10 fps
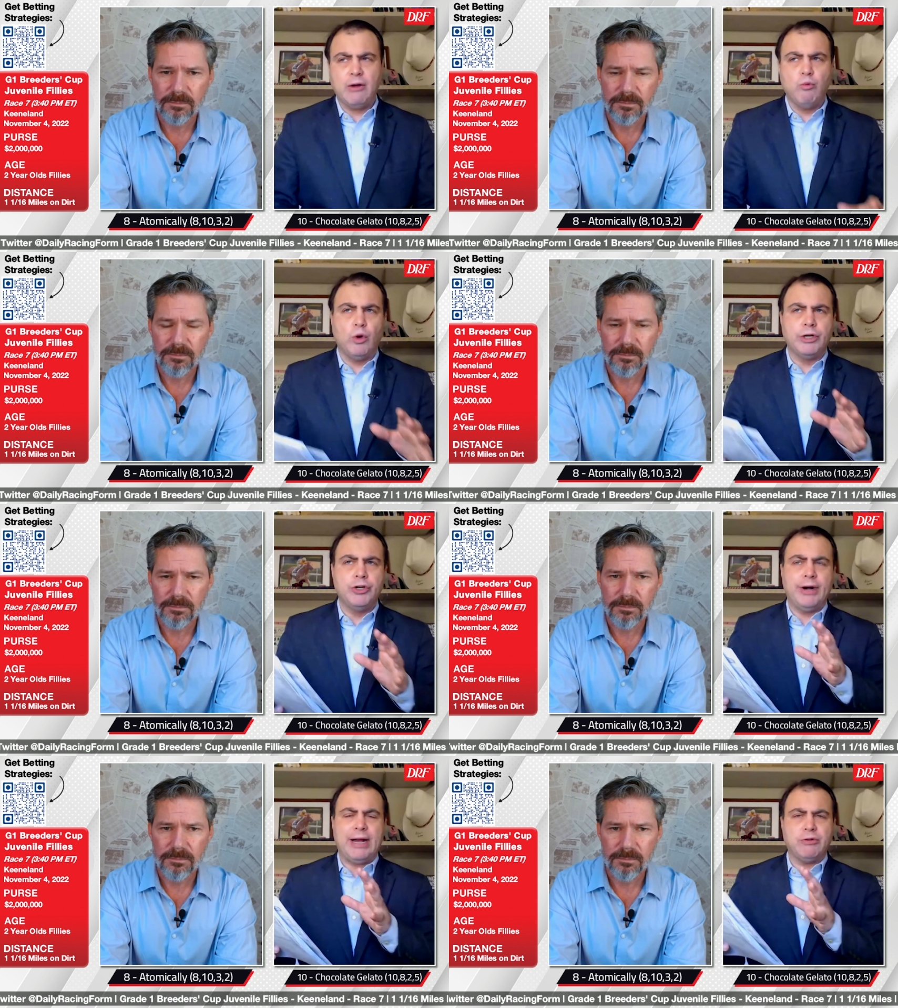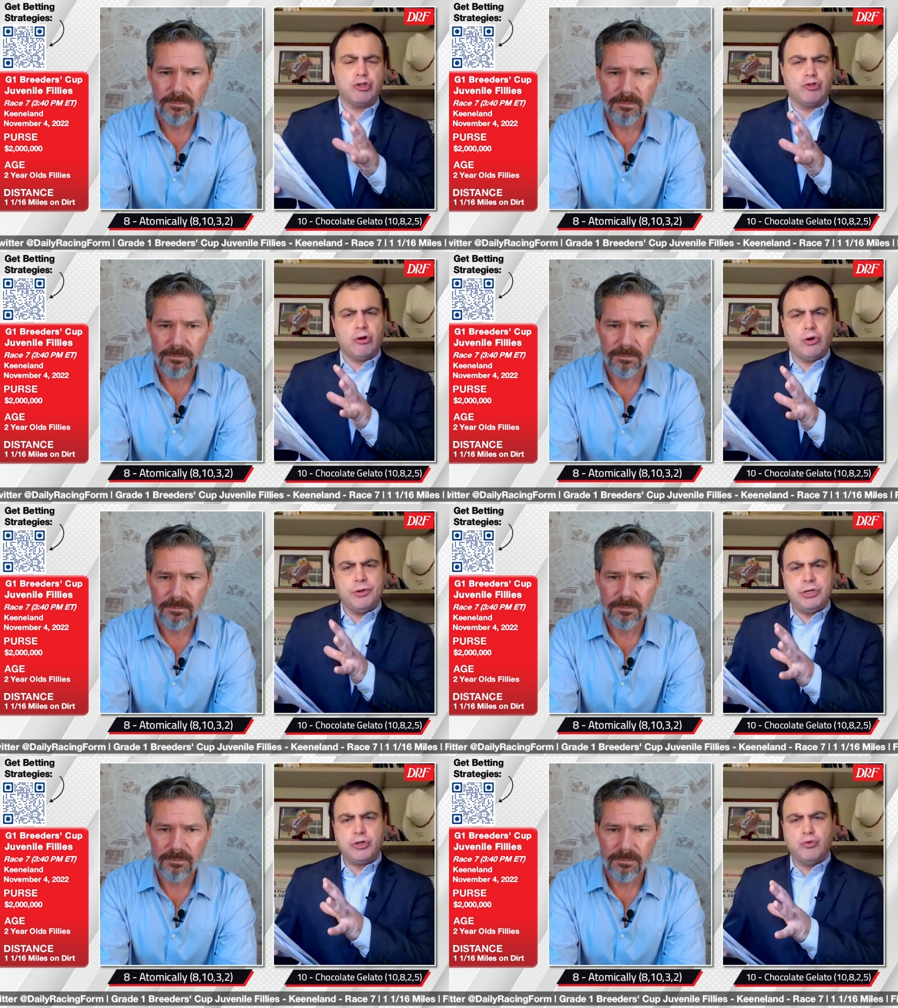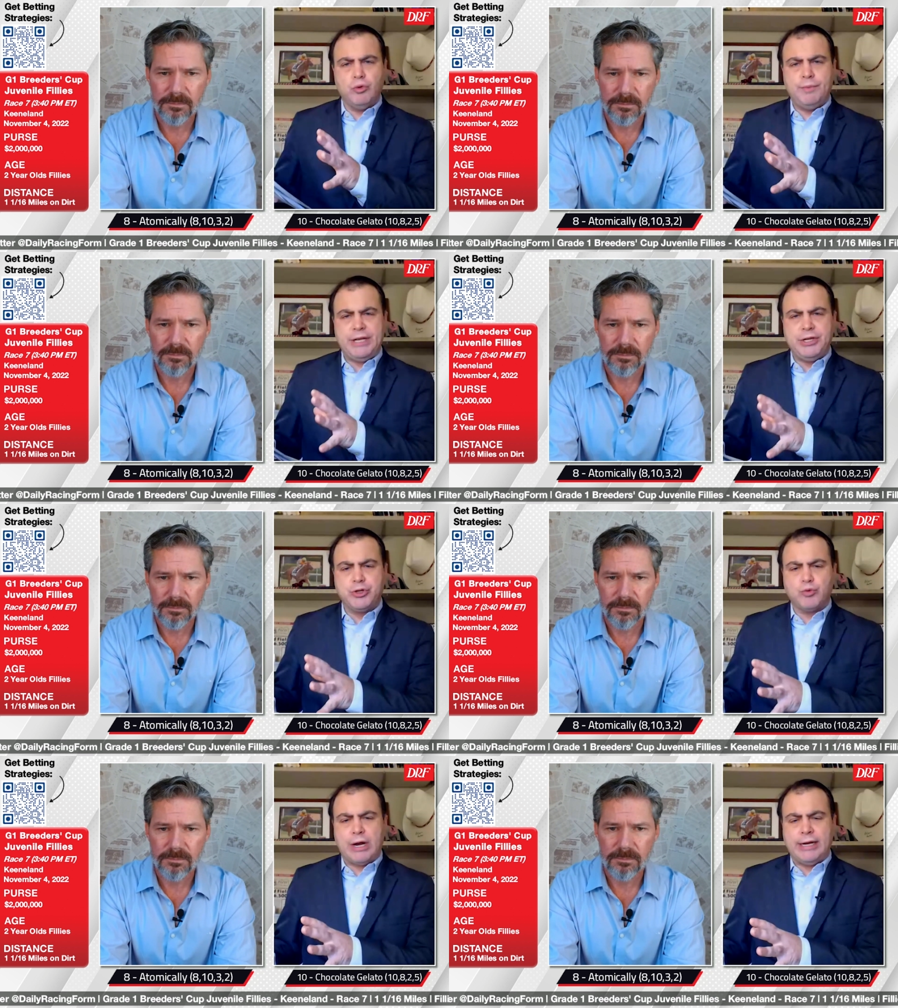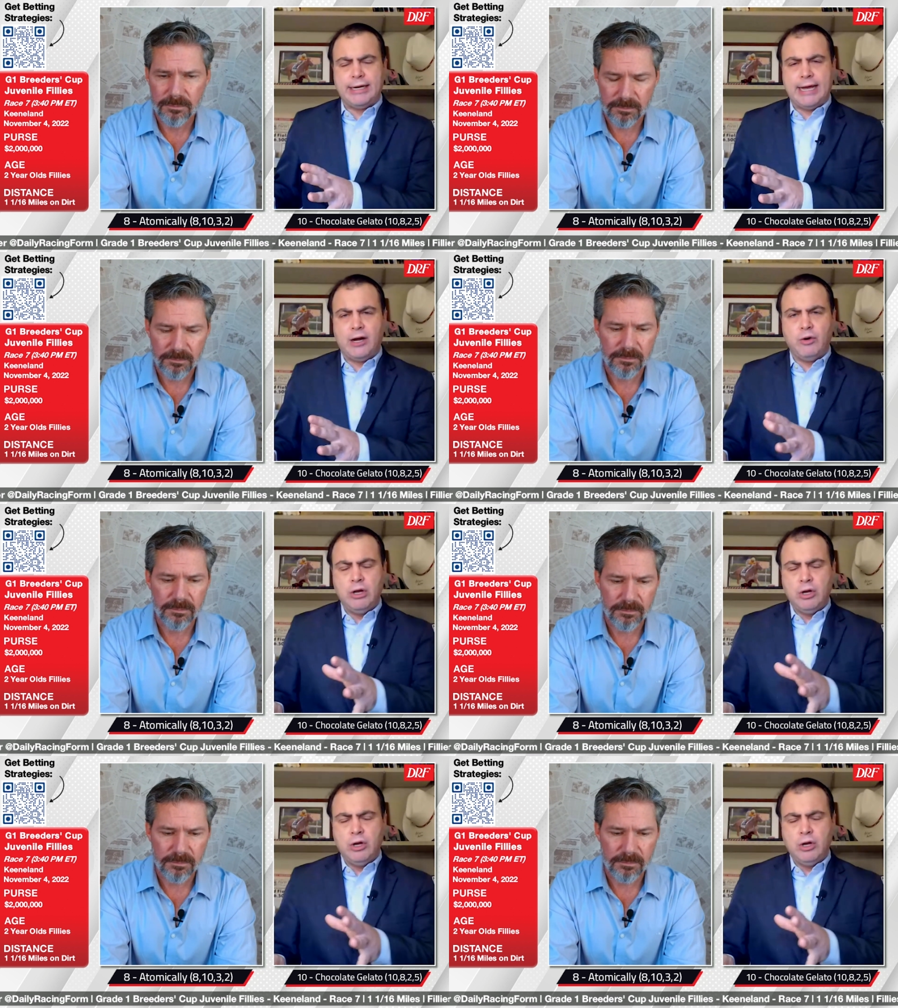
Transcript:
Speaker 1: I wonder how strong this group is right now,